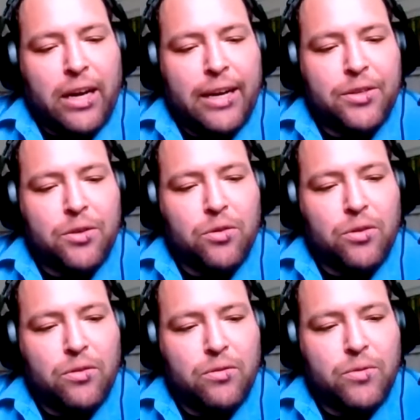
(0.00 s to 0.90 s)
high
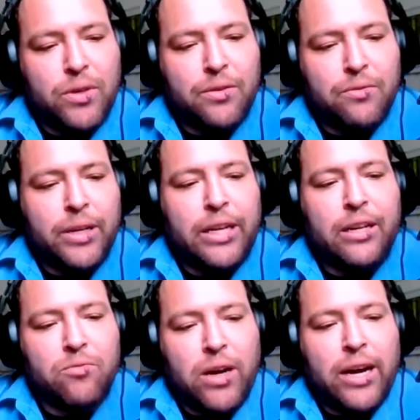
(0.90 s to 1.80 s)
school with
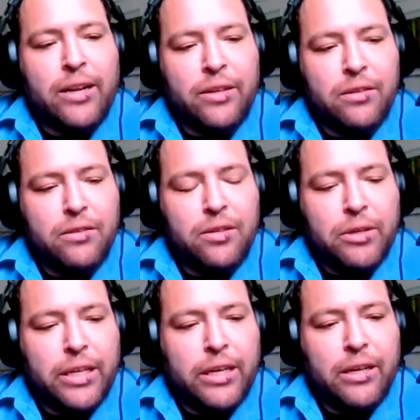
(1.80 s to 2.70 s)
reading and writing, you
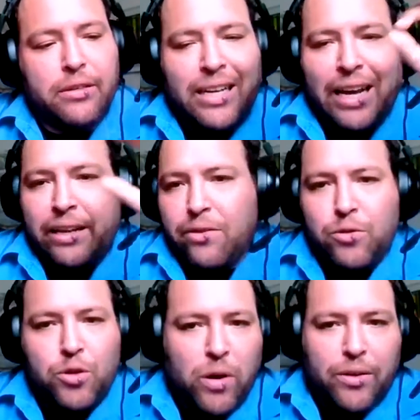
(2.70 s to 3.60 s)
would get ninth
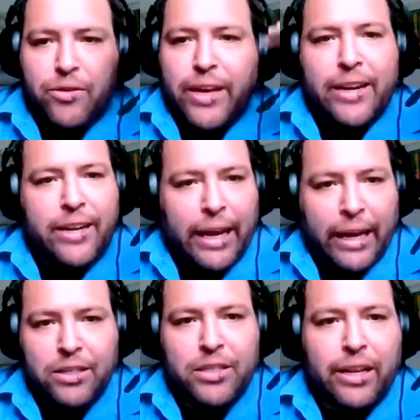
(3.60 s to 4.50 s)
through 12th grade
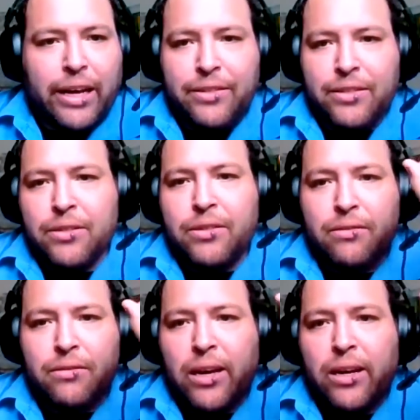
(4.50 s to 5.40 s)
English
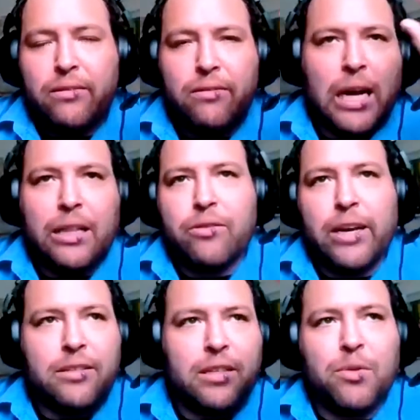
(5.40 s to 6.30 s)
classes that ninth
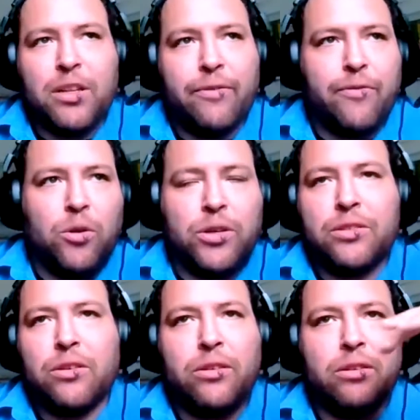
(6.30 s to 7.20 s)
grade's typically
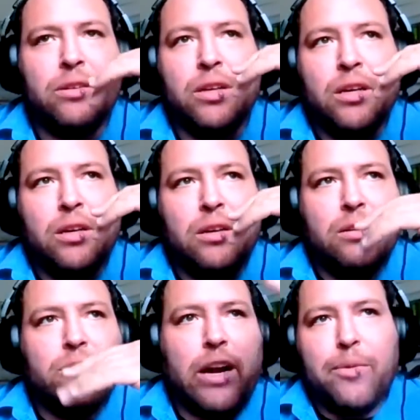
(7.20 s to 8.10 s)
focused on
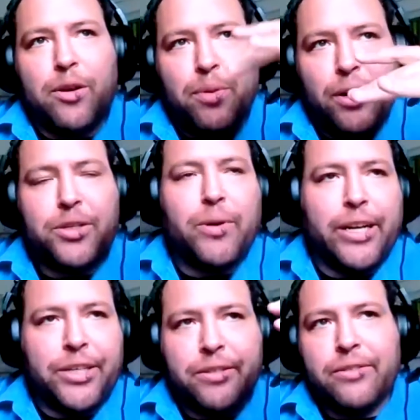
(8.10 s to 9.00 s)
grammar,
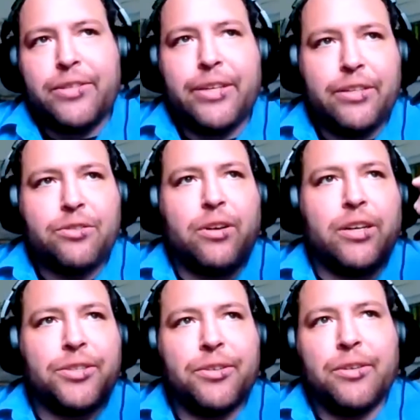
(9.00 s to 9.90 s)
punctuation, sentence
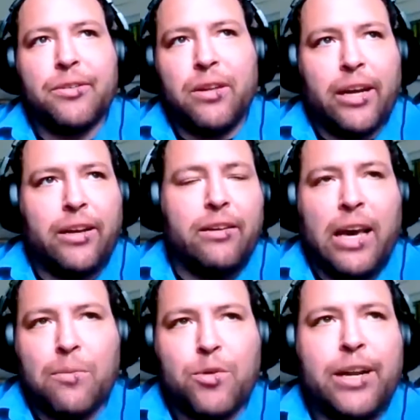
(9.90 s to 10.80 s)
structure, like
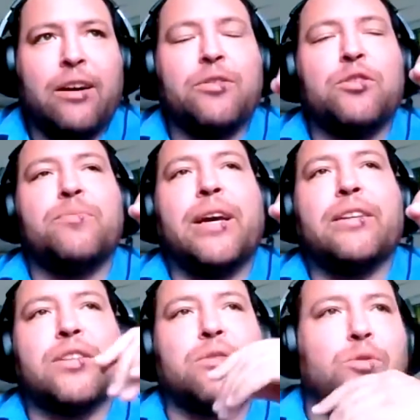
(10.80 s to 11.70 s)
hammering out those
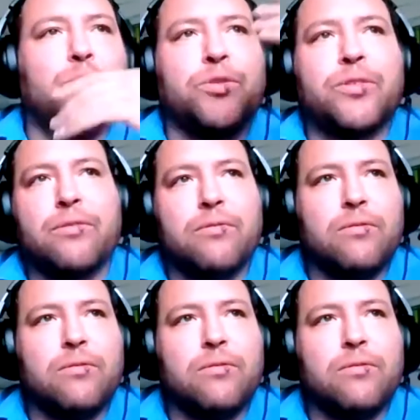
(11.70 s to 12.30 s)
basic rules.